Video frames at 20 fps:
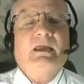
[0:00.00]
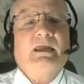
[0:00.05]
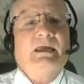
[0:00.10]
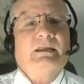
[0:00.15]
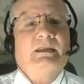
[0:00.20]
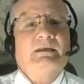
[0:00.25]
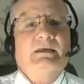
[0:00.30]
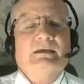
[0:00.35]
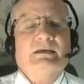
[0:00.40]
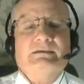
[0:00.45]

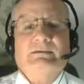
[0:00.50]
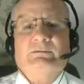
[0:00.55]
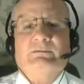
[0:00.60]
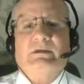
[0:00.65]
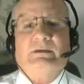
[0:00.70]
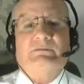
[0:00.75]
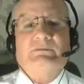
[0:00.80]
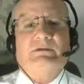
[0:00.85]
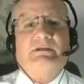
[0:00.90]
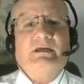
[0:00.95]
And
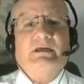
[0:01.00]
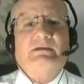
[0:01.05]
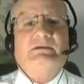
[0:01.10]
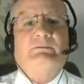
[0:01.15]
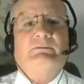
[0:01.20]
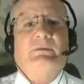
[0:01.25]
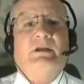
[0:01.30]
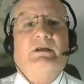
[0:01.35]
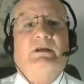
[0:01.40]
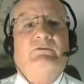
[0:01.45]
sometimes it
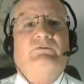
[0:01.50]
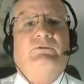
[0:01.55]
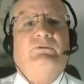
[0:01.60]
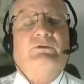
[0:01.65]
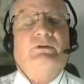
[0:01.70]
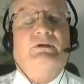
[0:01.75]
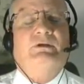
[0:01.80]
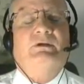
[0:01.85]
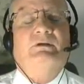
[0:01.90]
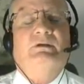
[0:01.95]
takes a minute
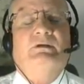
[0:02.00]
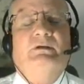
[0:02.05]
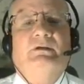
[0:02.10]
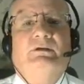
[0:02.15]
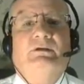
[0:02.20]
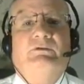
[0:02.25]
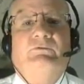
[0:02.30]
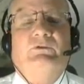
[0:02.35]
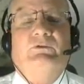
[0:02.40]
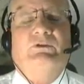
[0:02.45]
for
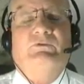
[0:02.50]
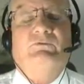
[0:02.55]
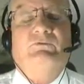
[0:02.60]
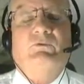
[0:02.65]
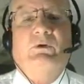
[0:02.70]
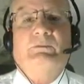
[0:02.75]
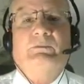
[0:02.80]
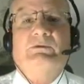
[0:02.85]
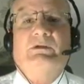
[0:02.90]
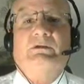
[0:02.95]
the
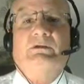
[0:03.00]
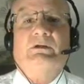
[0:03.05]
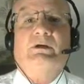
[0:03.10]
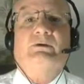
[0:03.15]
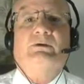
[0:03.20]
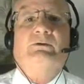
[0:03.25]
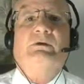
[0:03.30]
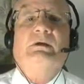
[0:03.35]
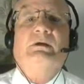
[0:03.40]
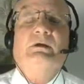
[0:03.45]
form to
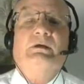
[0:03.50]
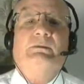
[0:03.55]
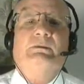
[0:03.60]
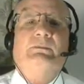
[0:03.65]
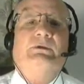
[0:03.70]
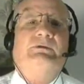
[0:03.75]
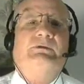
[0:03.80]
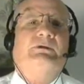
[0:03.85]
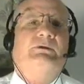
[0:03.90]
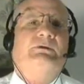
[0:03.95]
load,
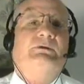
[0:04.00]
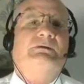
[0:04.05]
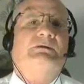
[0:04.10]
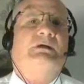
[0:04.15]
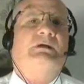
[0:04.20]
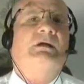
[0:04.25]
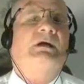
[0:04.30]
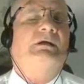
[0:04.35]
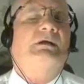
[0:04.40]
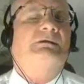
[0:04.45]
but there is
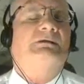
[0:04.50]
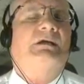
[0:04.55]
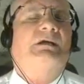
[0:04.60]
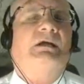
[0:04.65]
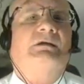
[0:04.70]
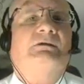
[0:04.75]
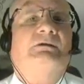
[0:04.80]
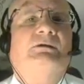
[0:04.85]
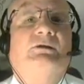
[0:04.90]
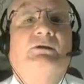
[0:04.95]
a
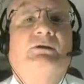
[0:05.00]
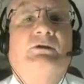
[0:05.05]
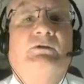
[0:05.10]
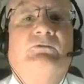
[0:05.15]
contact